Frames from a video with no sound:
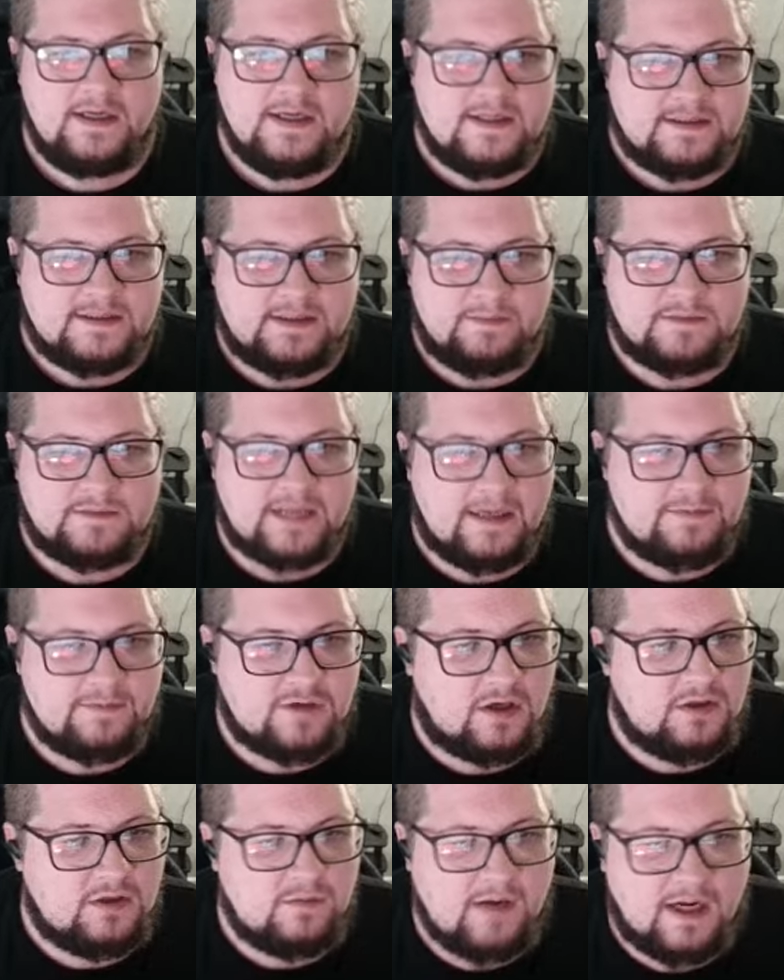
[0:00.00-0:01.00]
Sometimes
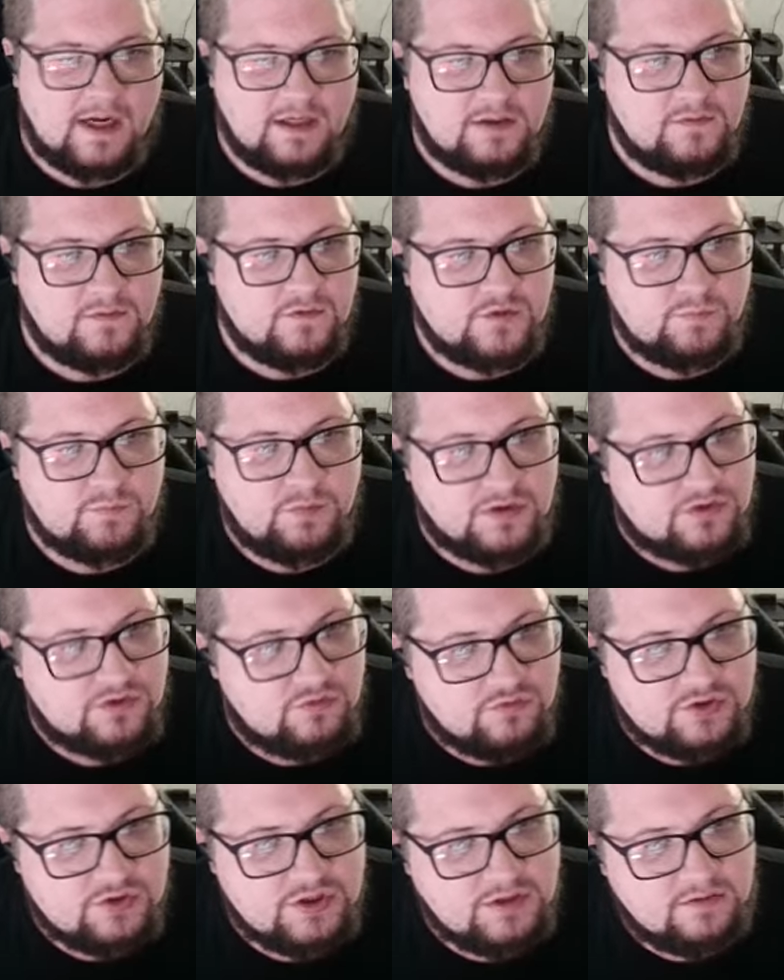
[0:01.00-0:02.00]
all you got to do is put
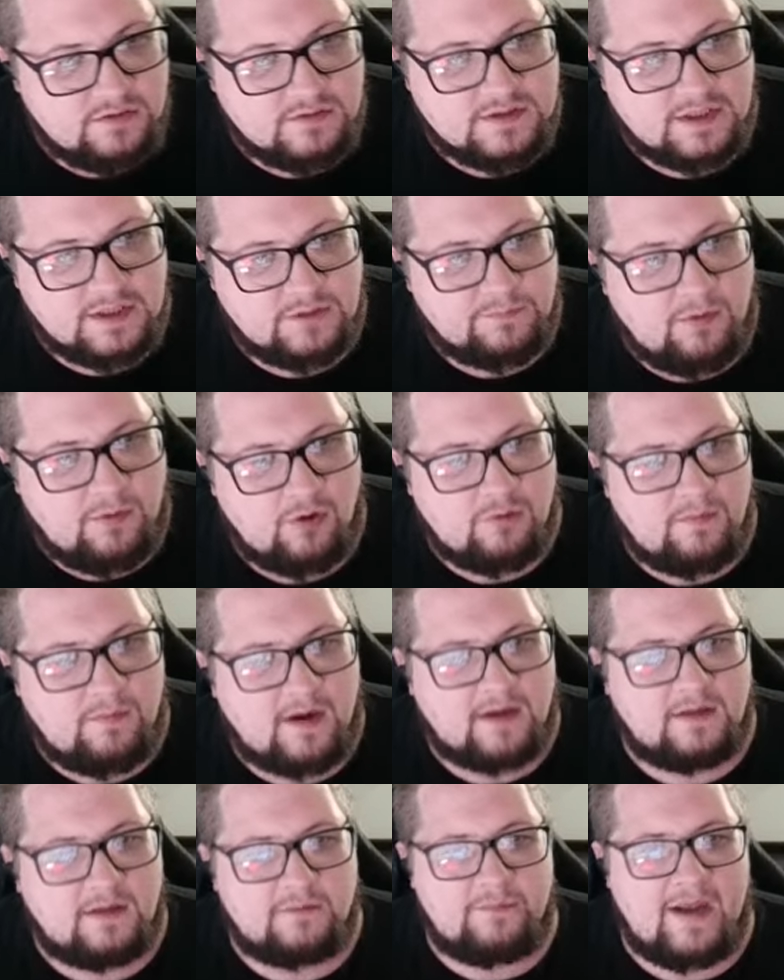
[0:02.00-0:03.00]
two shields on your Pokemon
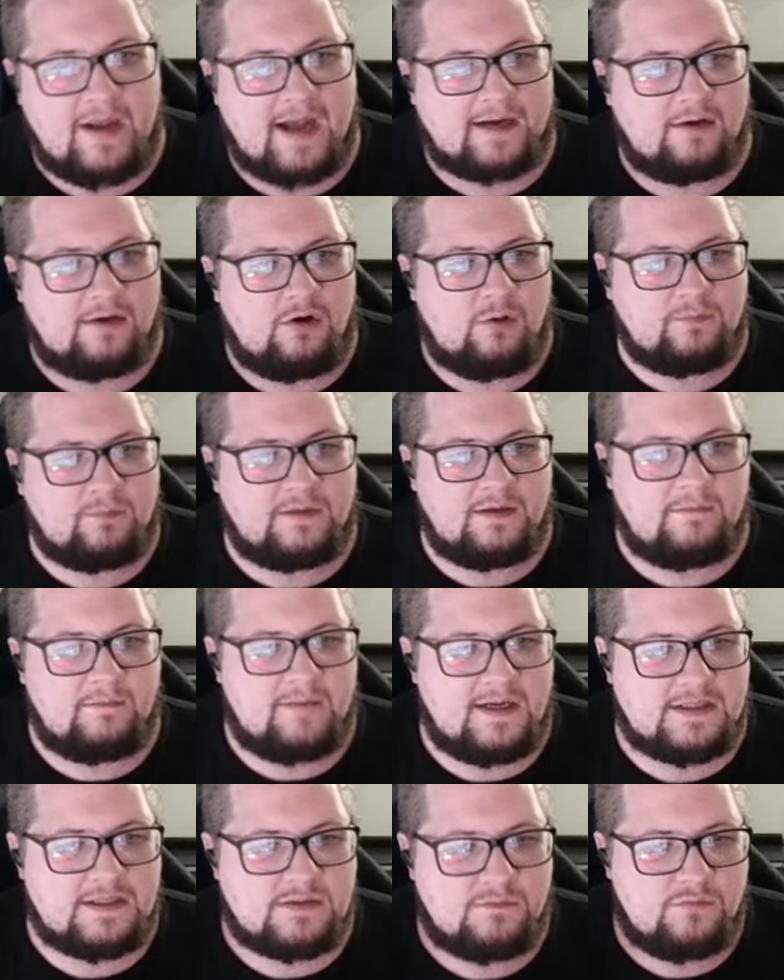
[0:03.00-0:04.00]
in the back and hope that it
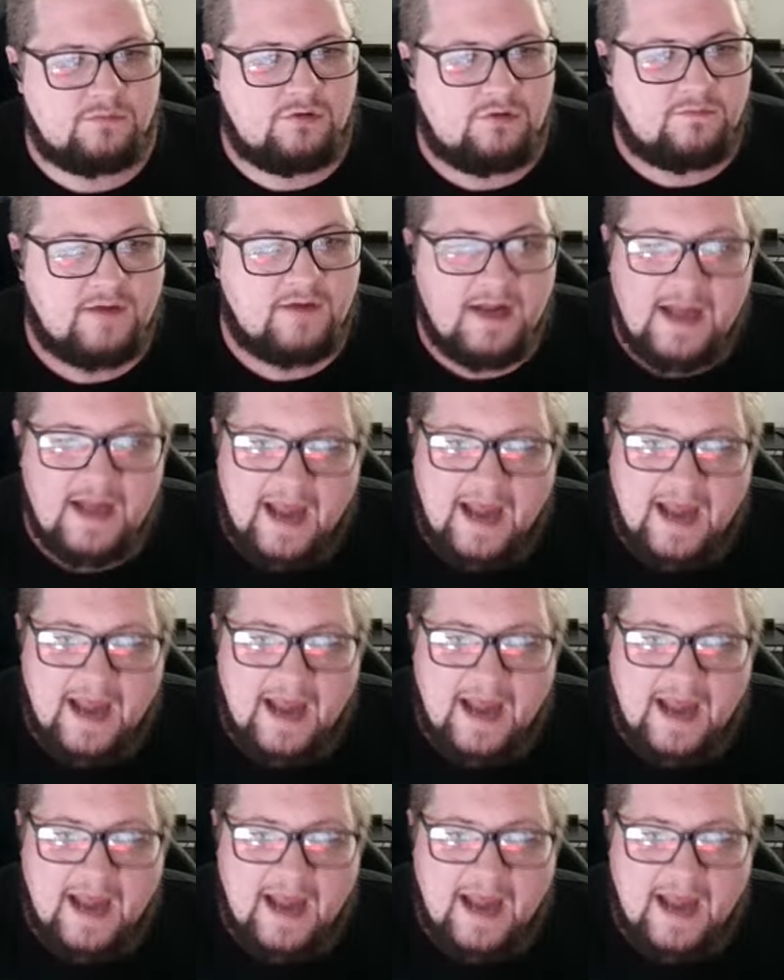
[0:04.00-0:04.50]
makes a move.